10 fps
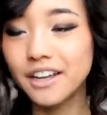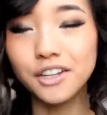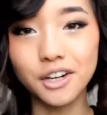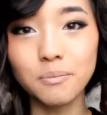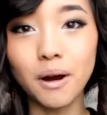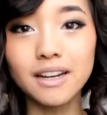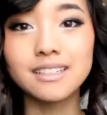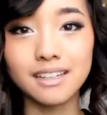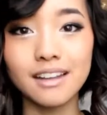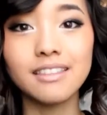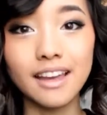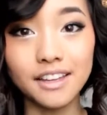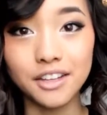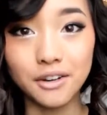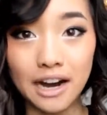Your body's gonna
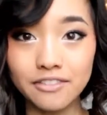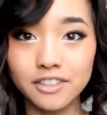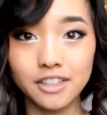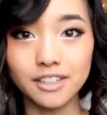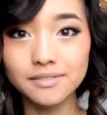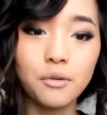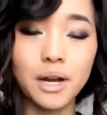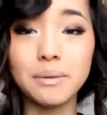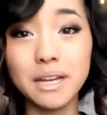thank you after. When I'm